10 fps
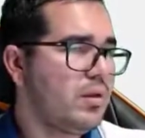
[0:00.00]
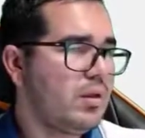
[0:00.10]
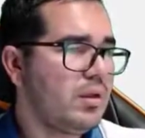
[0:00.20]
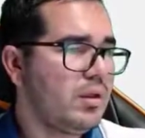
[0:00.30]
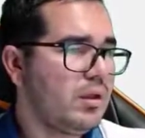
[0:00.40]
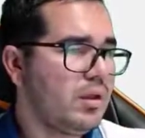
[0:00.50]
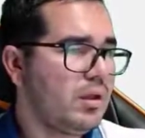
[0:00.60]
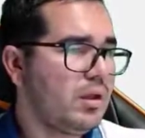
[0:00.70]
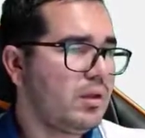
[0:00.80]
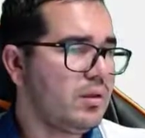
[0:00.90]

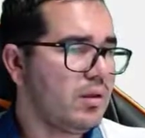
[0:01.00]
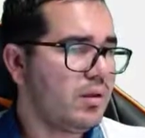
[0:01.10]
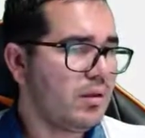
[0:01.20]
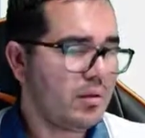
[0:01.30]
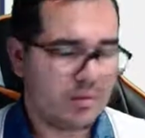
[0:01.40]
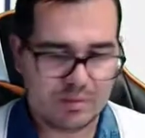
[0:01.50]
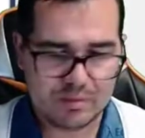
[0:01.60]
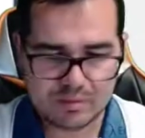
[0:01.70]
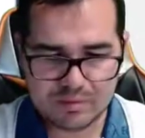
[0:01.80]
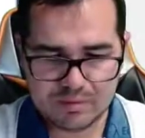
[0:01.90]
and
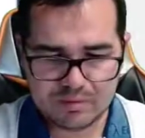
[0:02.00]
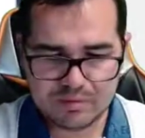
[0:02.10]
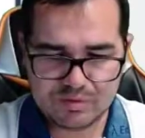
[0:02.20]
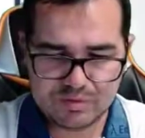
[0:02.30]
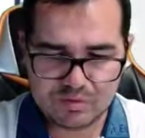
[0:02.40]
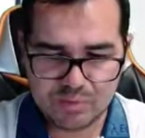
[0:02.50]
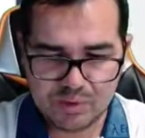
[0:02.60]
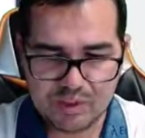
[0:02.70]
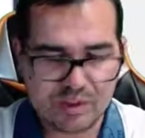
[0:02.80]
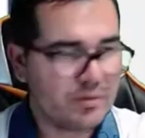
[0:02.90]

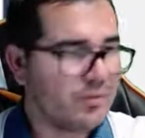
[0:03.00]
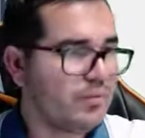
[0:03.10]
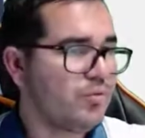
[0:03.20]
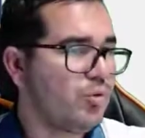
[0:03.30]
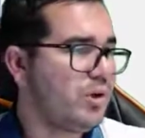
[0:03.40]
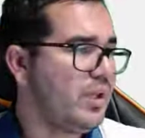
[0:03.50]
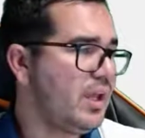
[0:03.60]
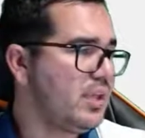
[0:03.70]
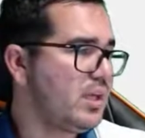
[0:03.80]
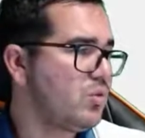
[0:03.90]
string for that
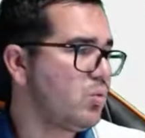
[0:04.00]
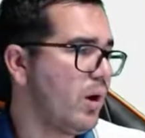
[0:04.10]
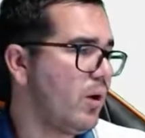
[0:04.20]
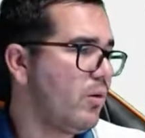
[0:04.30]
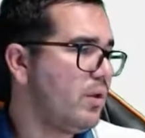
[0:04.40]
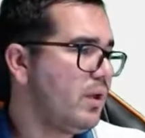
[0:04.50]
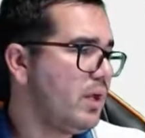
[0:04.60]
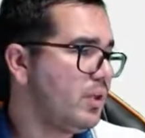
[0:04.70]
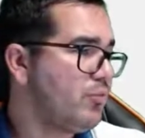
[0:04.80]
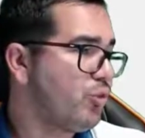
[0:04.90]
as well. And
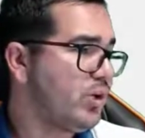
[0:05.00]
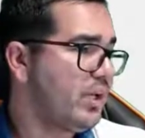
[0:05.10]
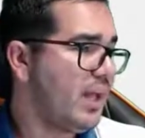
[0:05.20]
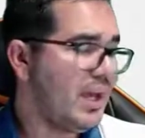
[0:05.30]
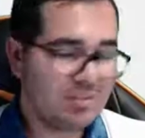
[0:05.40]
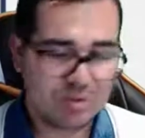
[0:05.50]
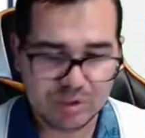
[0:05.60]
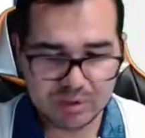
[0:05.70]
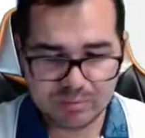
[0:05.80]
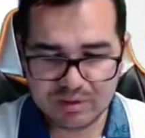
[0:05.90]
for the last gonna
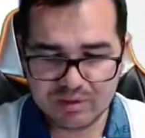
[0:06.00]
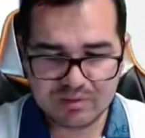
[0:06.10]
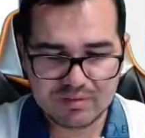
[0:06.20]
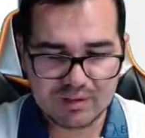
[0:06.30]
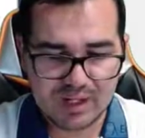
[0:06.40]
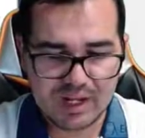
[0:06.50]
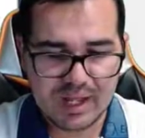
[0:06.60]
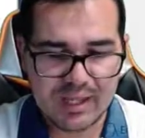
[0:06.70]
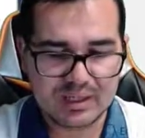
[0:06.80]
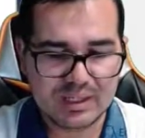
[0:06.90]
be
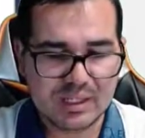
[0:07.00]
selected,